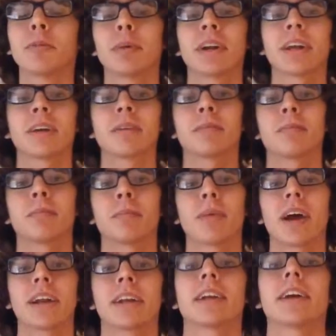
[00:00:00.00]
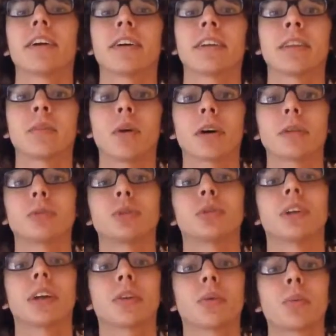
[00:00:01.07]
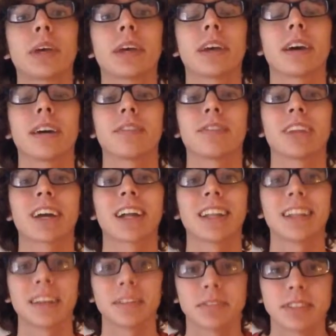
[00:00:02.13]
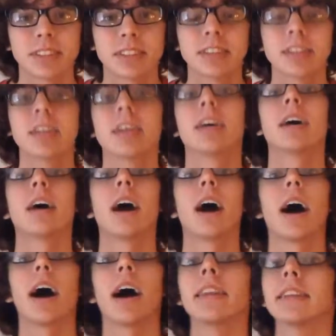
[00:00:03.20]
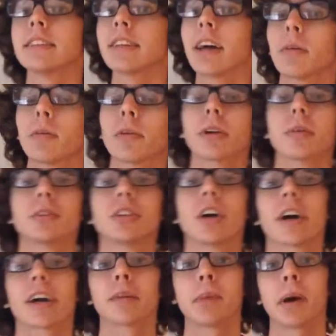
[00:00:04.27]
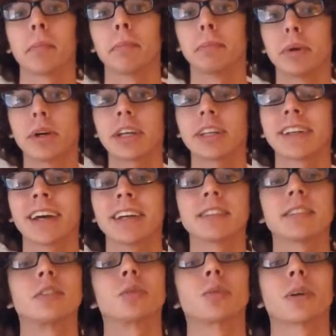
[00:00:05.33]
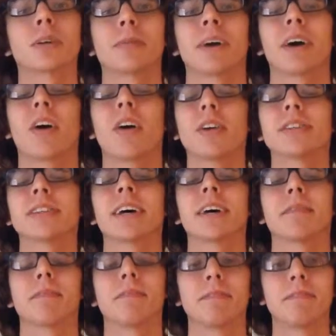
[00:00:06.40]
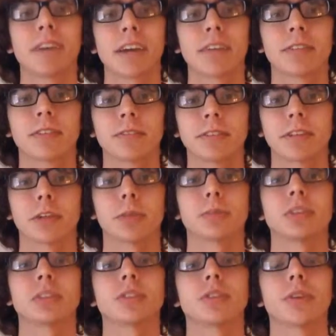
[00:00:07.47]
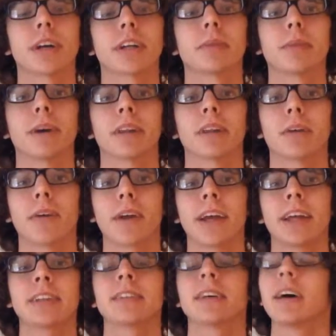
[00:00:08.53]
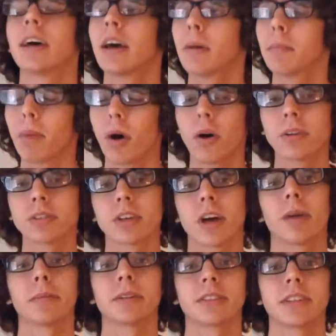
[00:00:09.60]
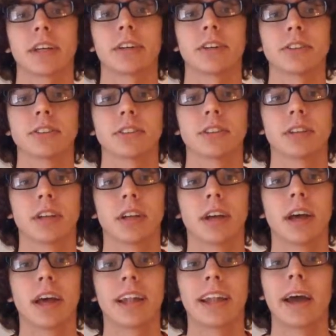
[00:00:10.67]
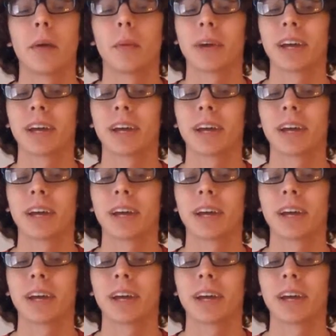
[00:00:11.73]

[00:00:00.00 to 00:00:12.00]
everybody, Brad here, and welcome to another week of The Cliffs. This time we're going to be talking about Boogie Nights. It's one of my all-time favorite films. It's directed by the great Paul Thomas Anderson. Now,